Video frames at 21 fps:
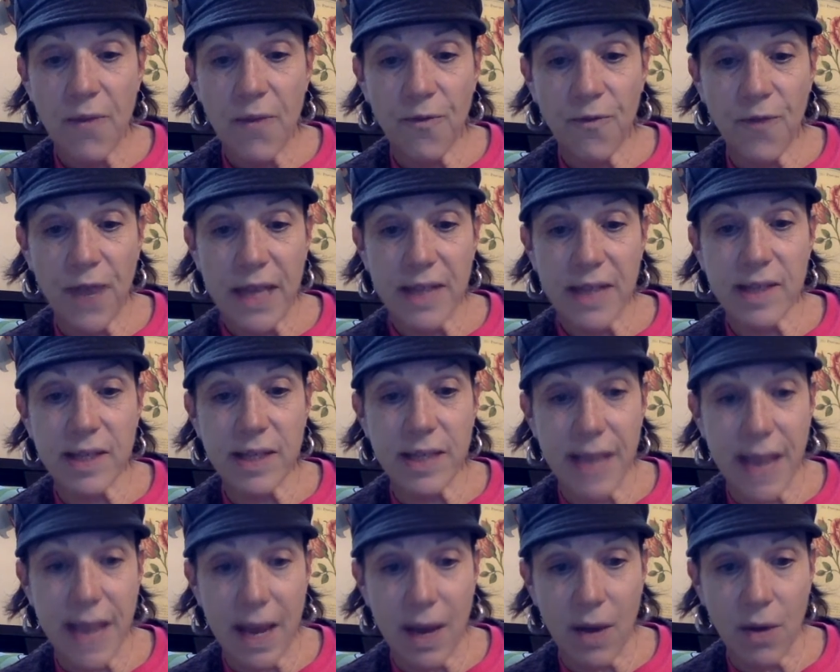face
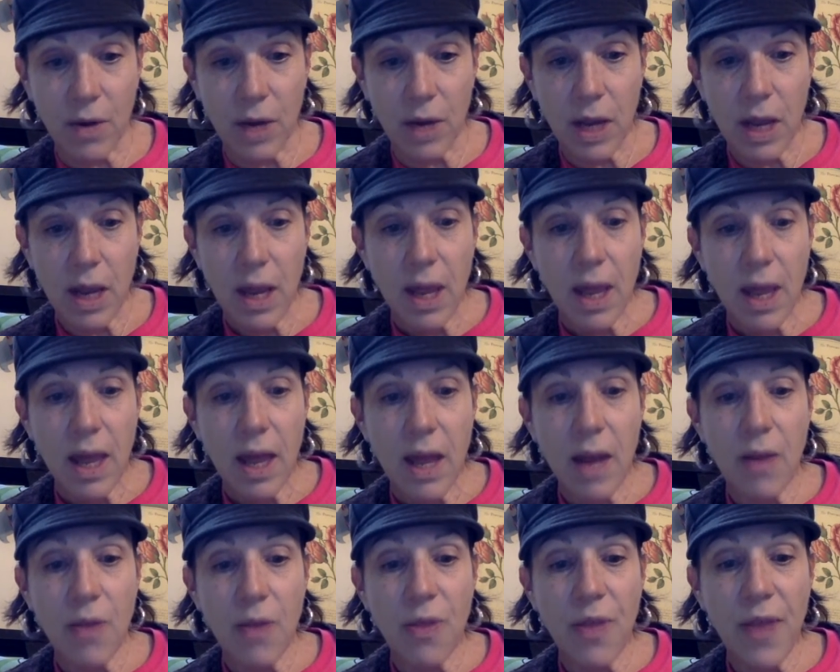down,
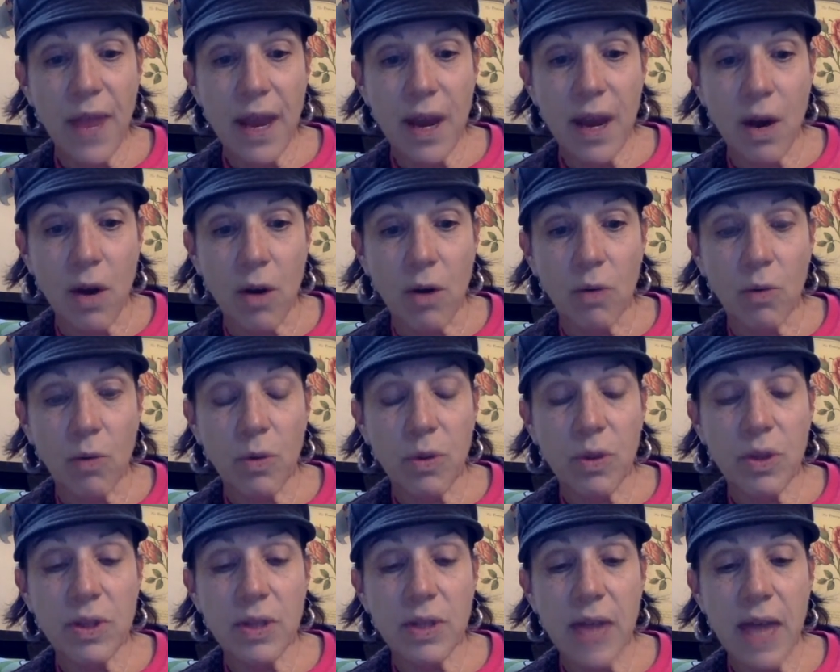and there, with
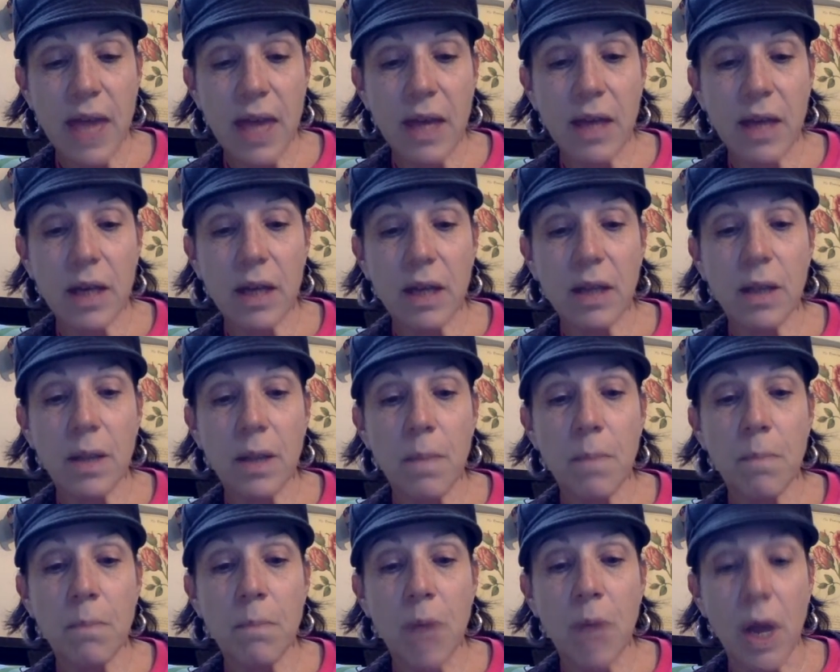his head in the
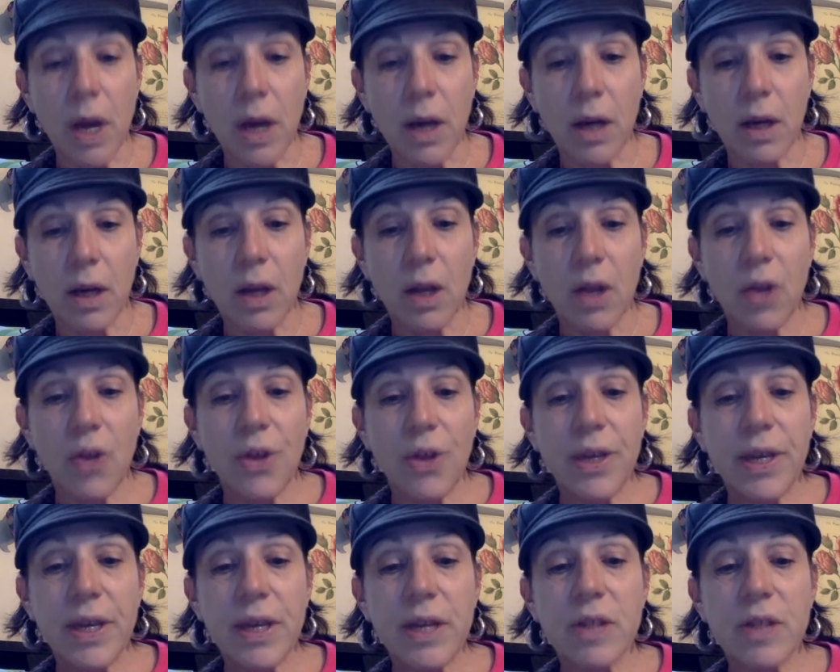muck,
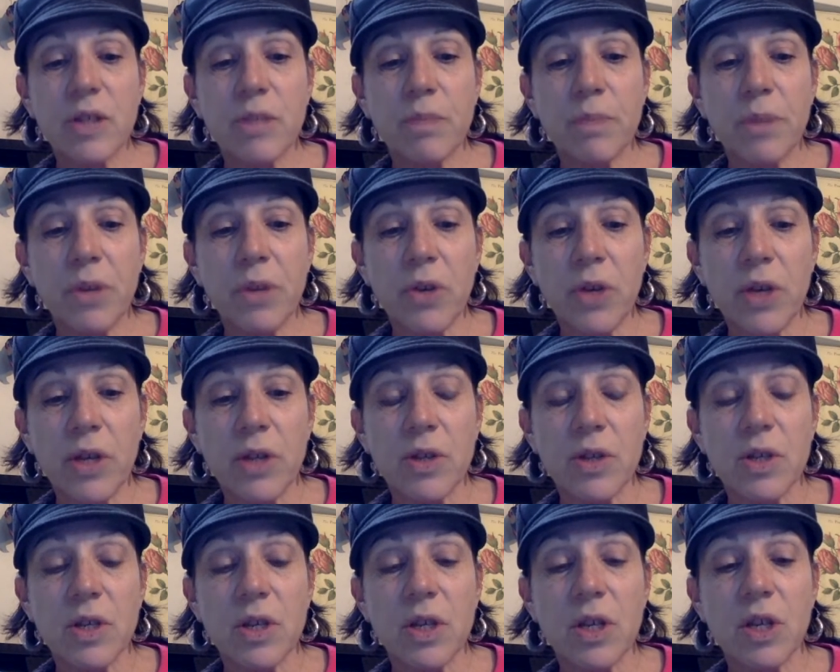he
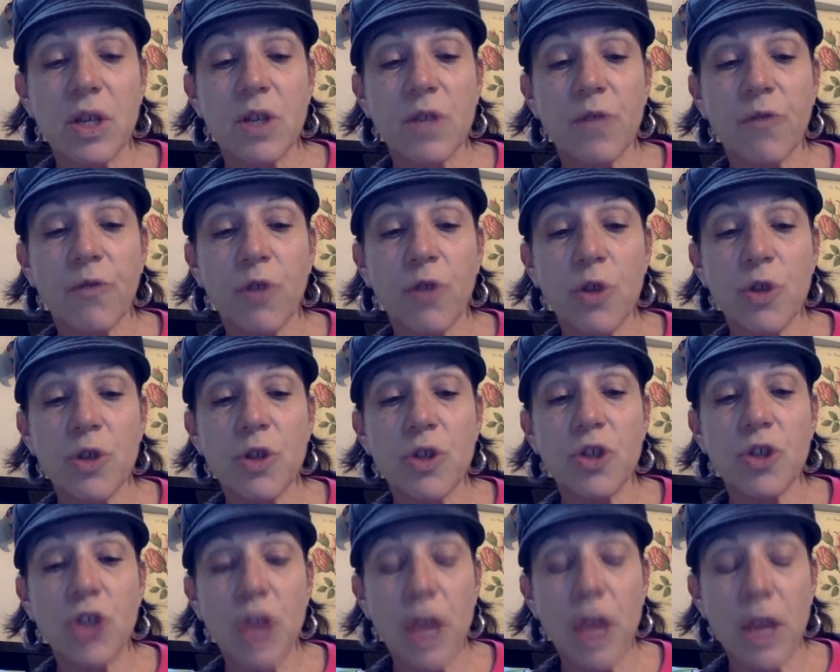experienced his first
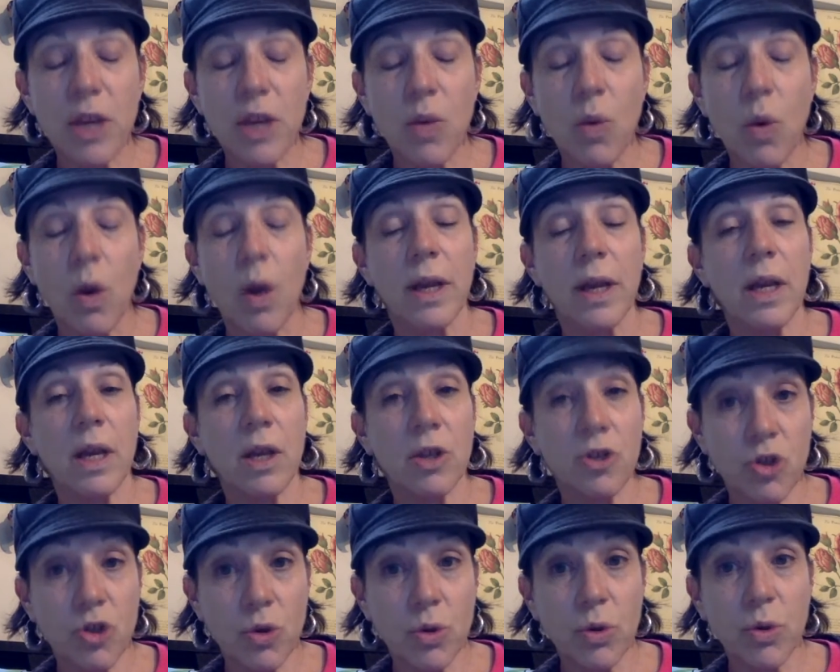genuine and
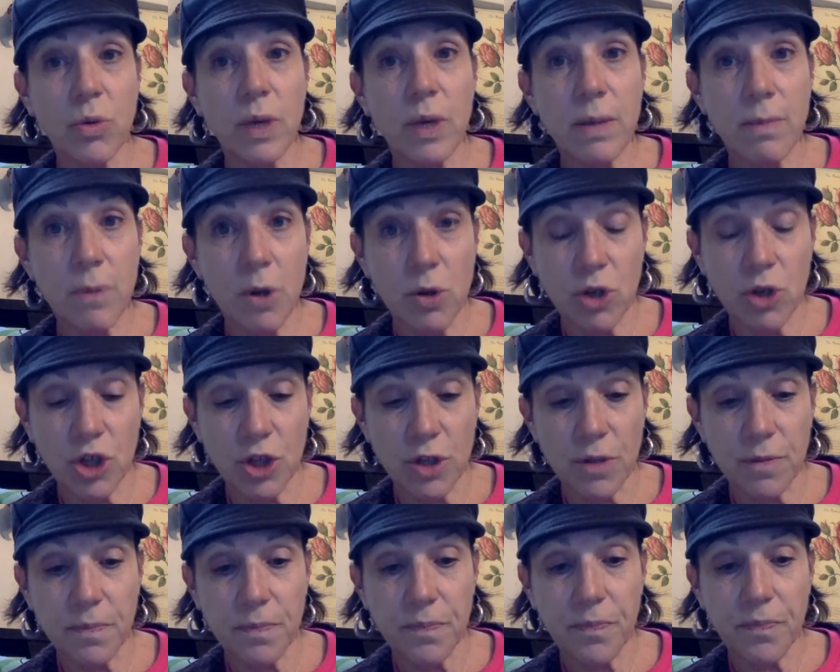true
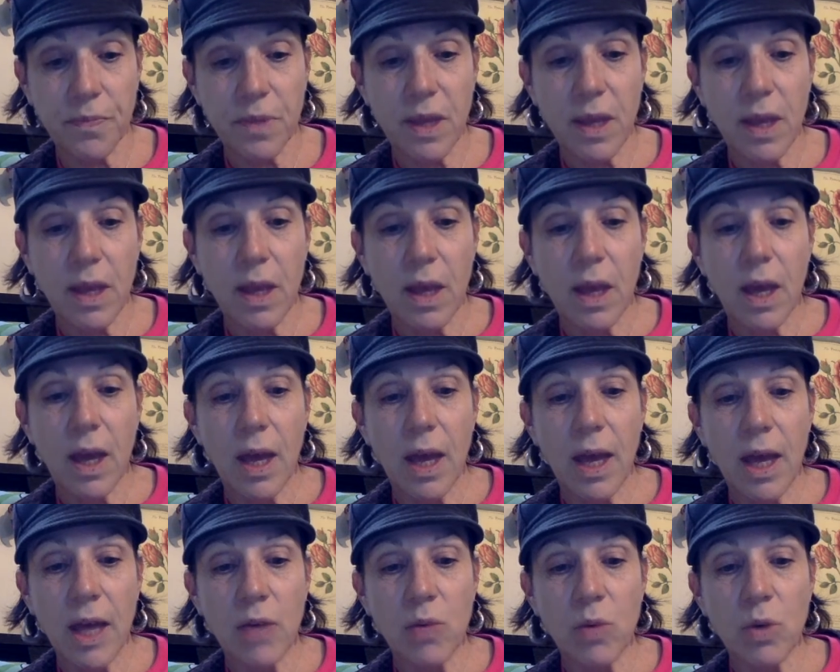emotion.
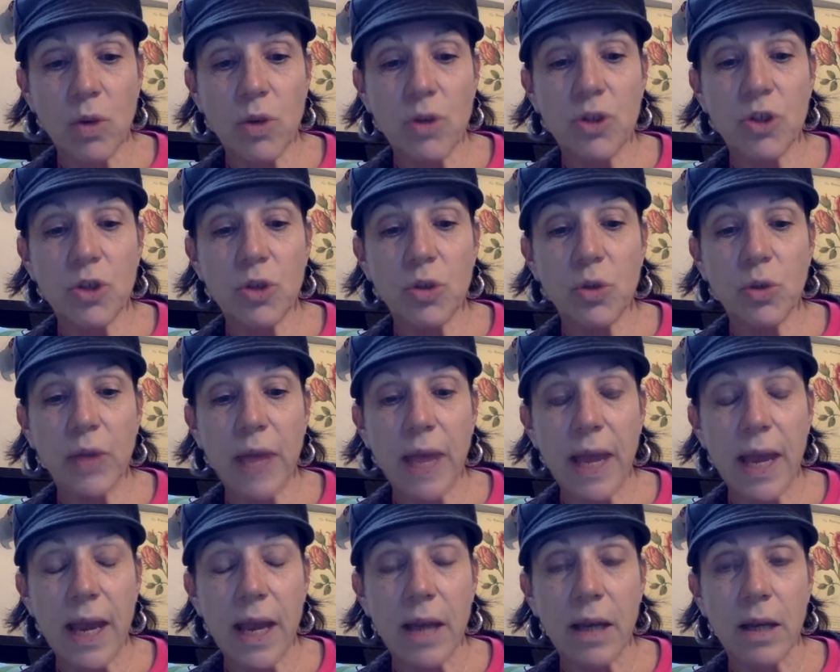Edward
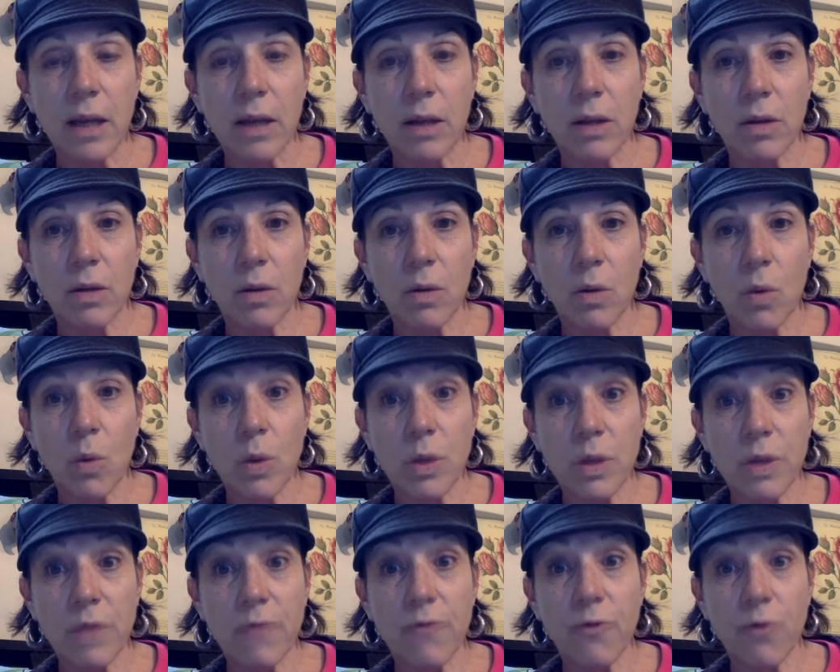Tulane was
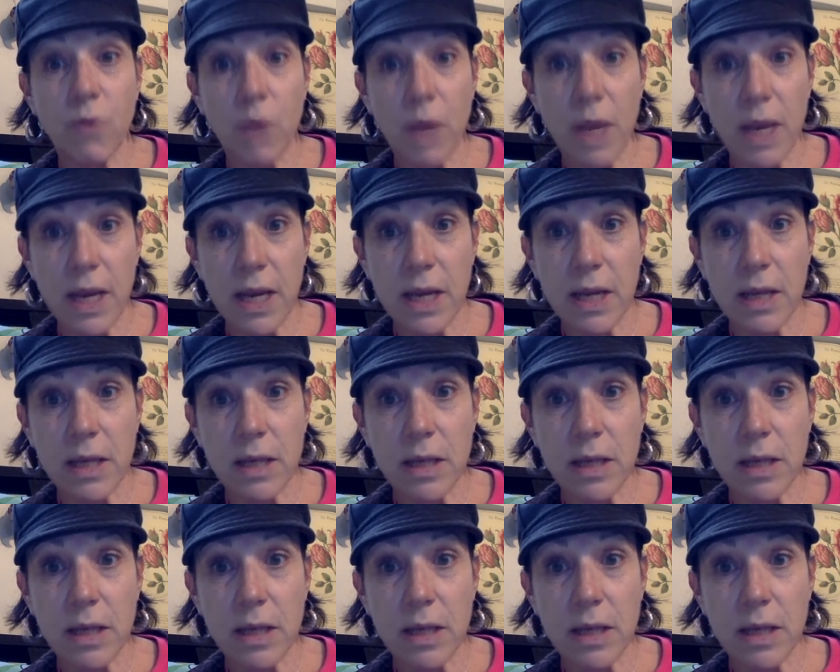afraid.